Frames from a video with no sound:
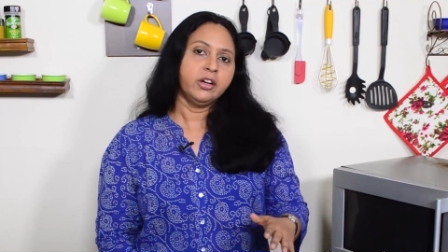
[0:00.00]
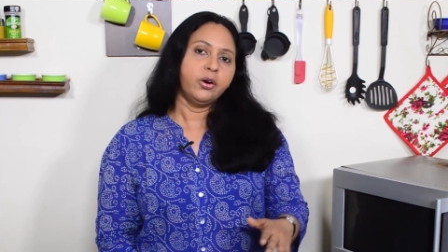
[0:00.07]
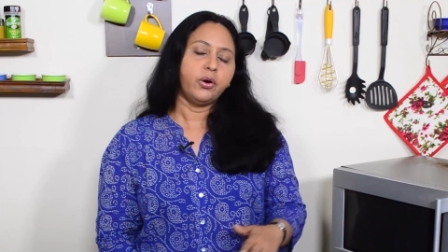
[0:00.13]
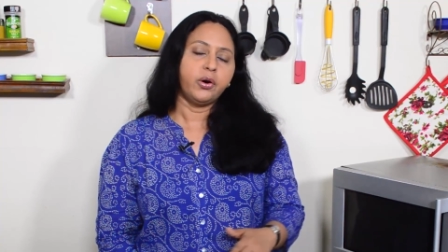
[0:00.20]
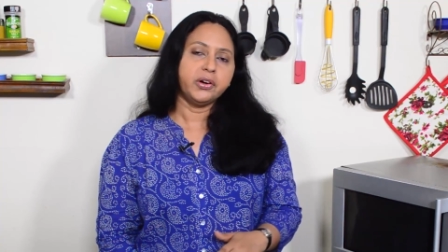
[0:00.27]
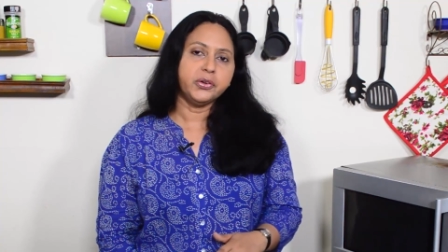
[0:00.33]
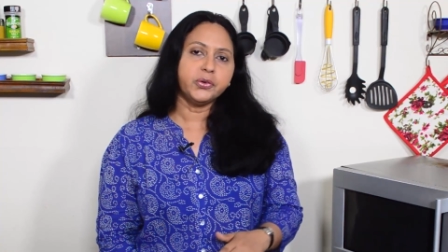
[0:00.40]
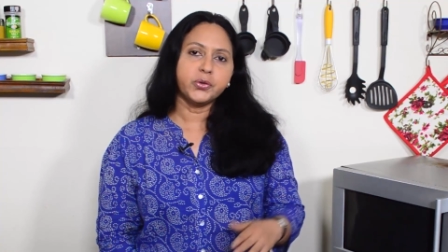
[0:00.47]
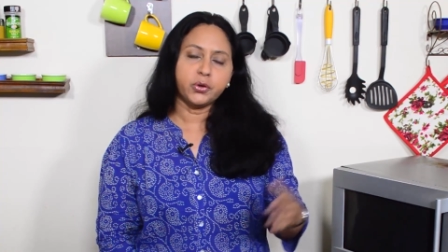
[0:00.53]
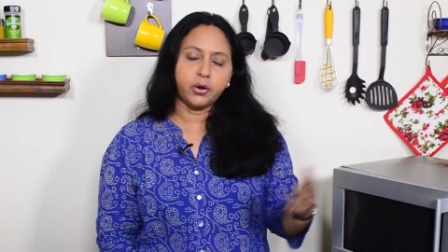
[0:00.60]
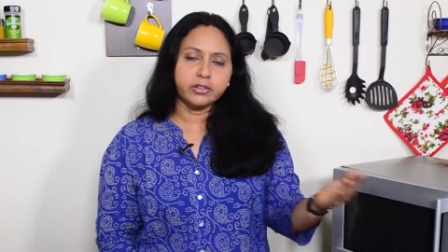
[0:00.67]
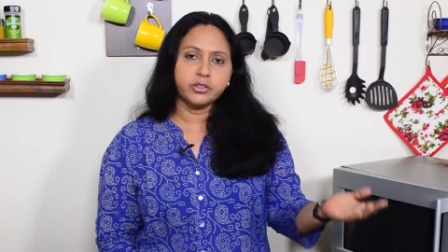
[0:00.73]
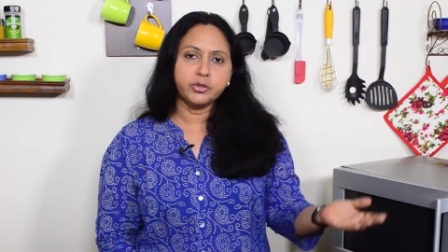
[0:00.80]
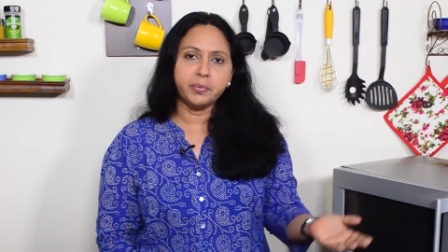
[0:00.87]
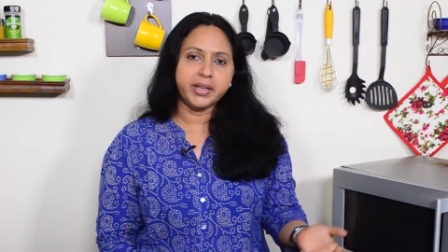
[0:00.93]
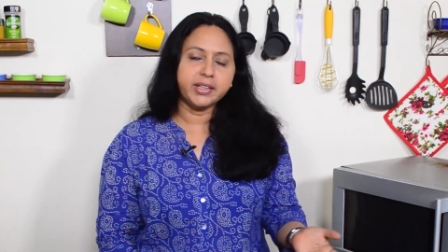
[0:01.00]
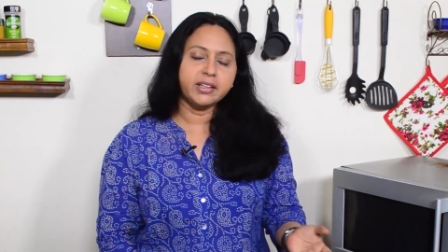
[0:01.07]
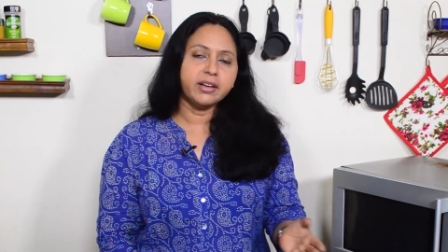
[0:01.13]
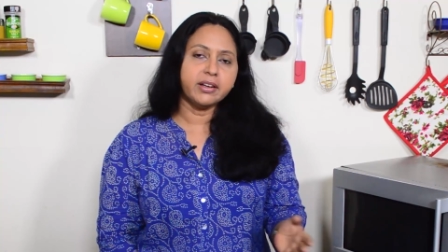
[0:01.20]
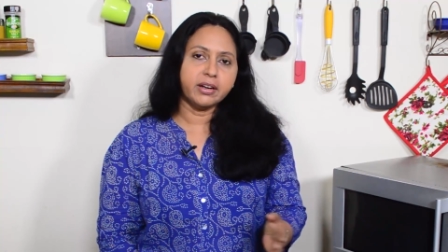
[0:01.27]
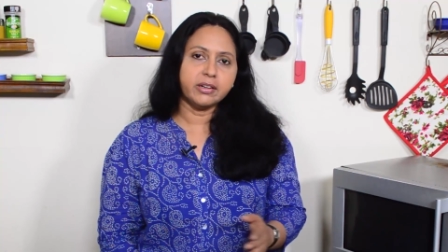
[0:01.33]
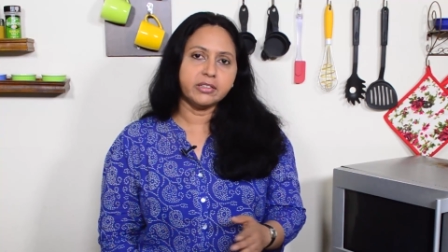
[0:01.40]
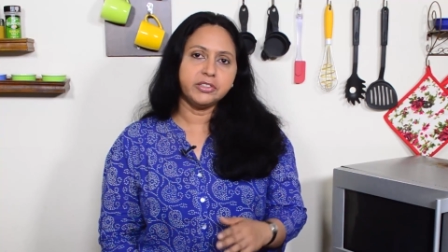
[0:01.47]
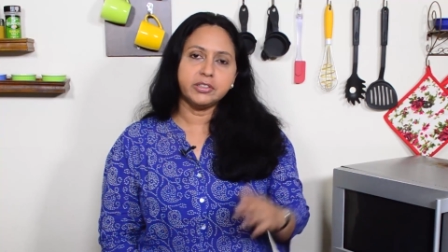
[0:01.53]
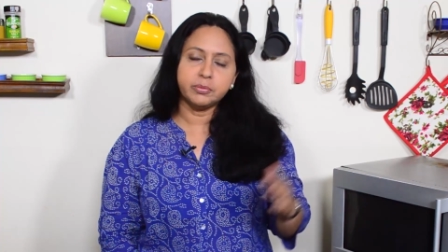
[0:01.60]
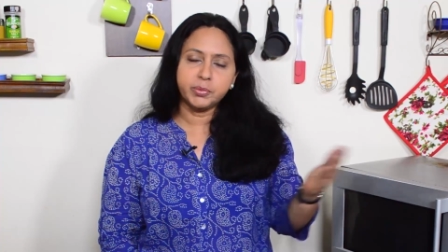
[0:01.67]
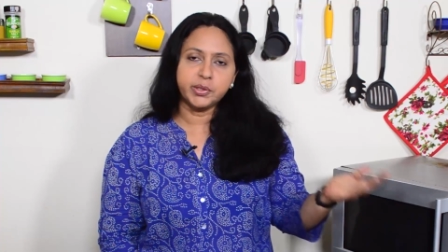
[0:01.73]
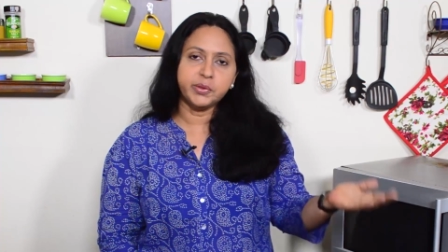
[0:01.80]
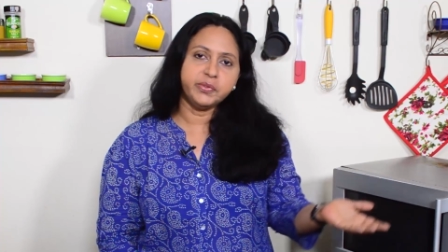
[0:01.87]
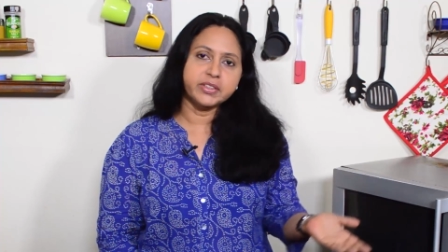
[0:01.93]
Or you could also make the ganache the
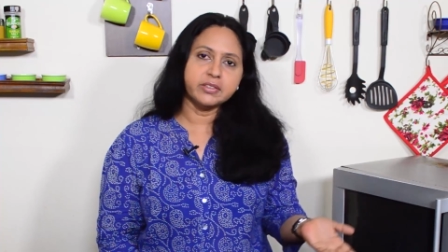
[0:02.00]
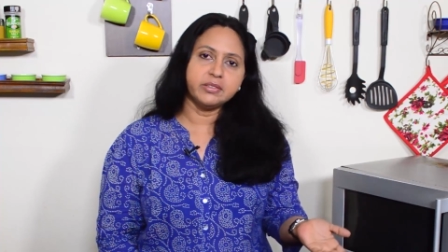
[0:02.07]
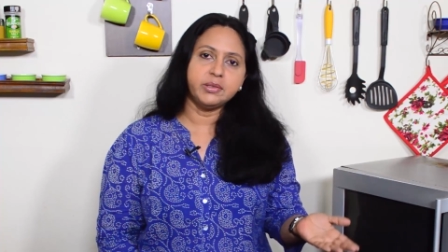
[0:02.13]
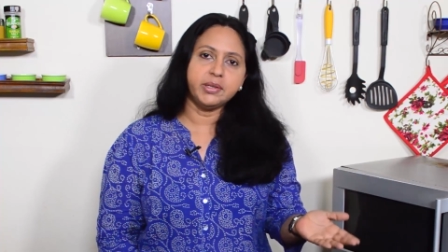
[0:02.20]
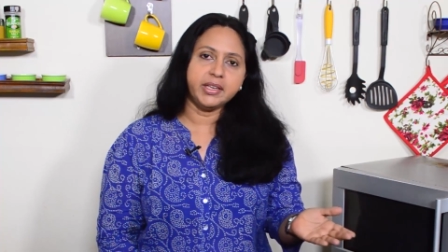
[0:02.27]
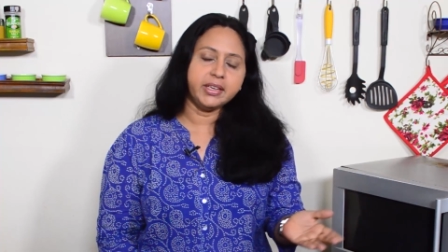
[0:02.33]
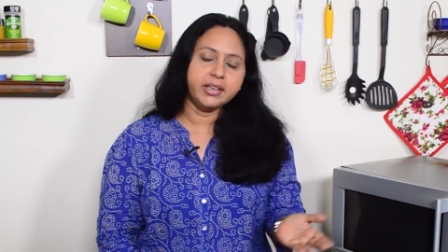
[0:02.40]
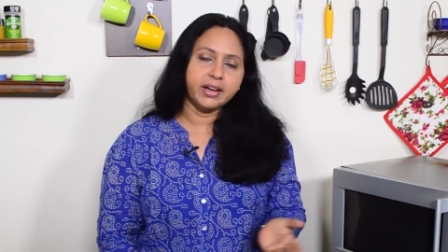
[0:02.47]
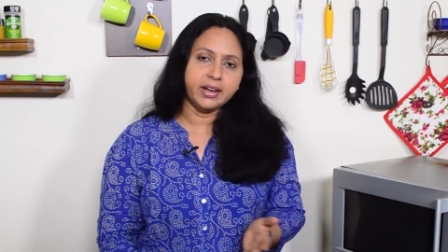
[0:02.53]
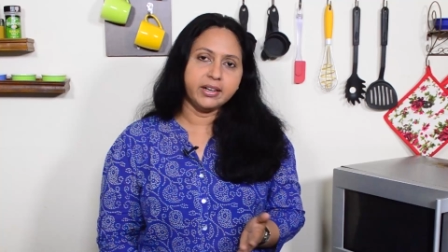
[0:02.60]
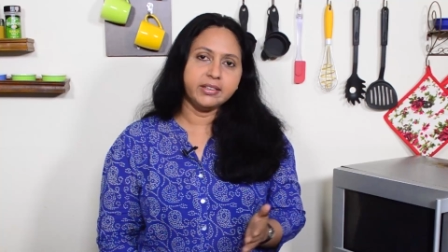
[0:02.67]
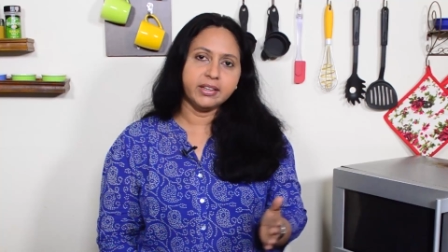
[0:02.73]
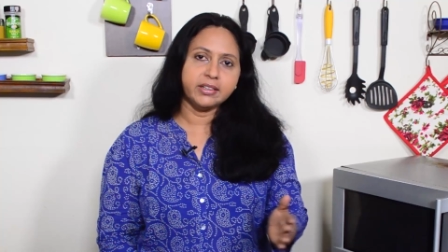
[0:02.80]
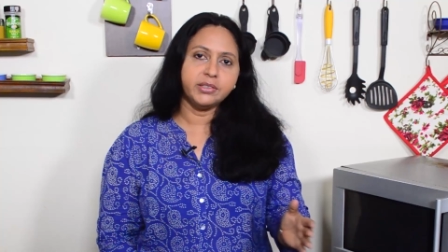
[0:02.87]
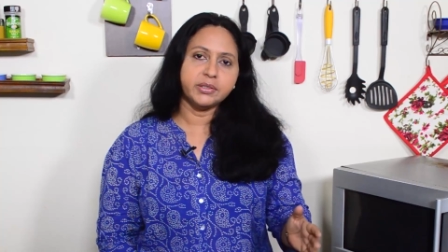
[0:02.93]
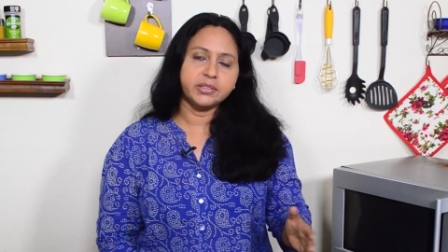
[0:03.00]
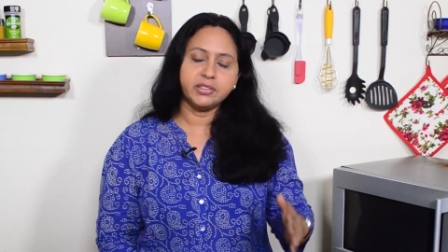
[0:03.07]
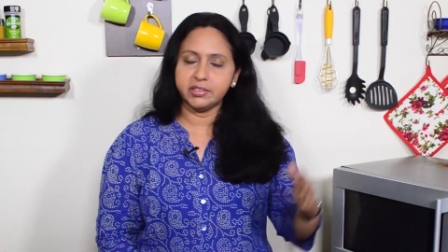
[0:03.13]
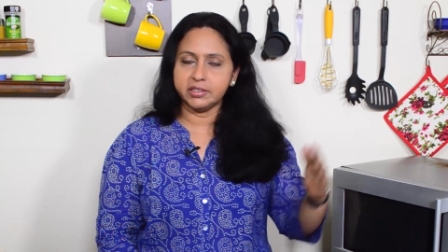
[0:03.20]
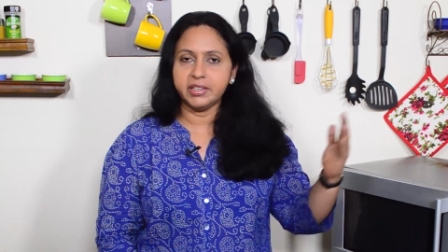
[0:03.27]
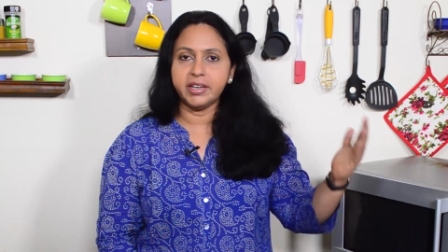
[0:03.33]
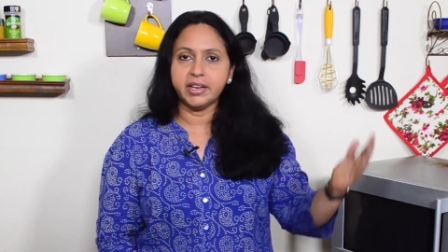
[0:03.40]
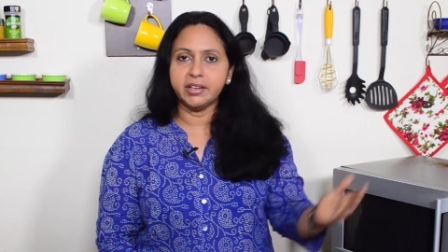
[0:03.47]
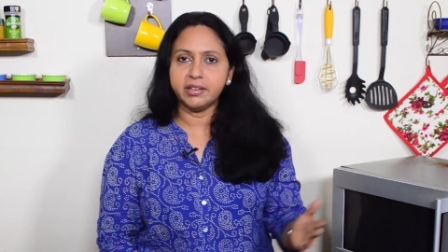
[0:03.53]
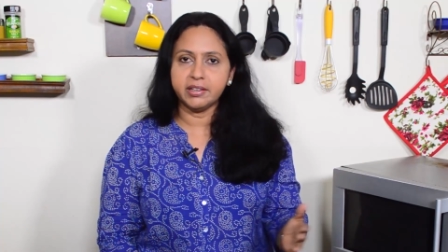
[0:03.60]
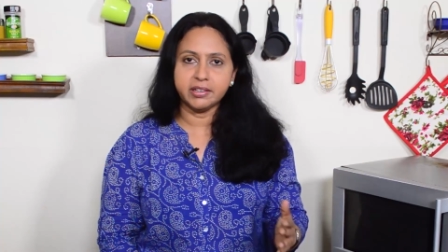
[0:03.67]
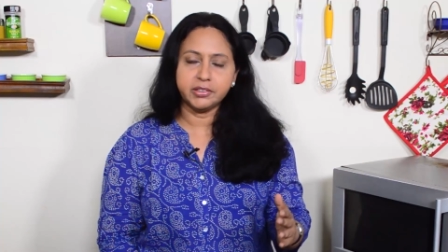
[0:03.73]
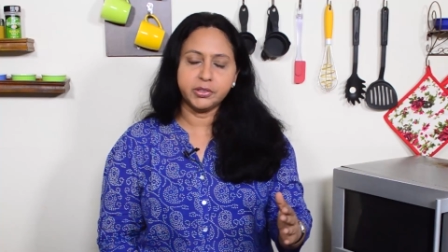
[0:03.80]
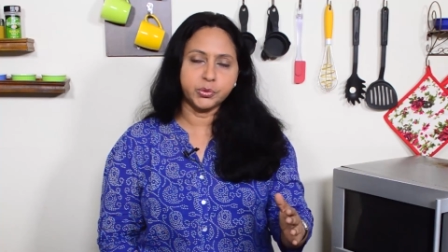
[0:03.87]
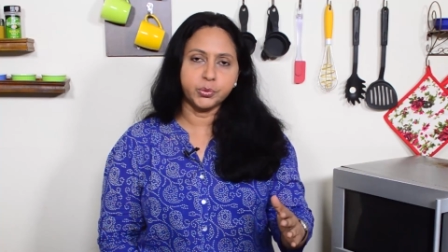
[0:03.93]
previous day and then just hit
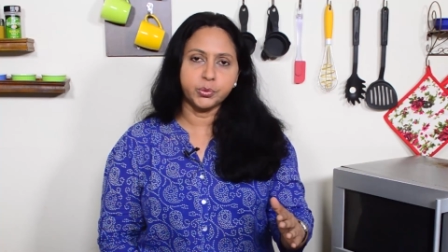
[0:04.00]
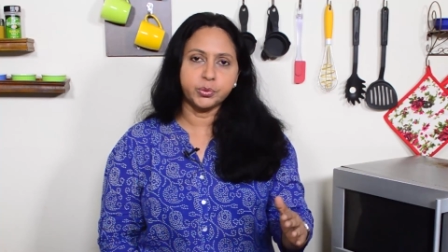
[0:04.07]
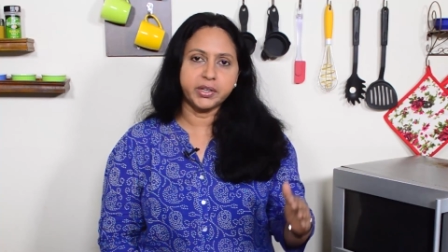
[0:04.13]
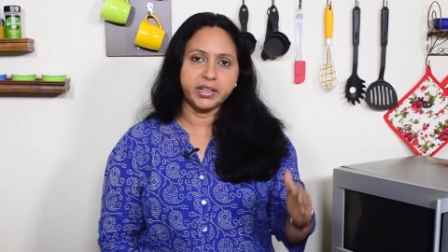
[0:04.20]
it to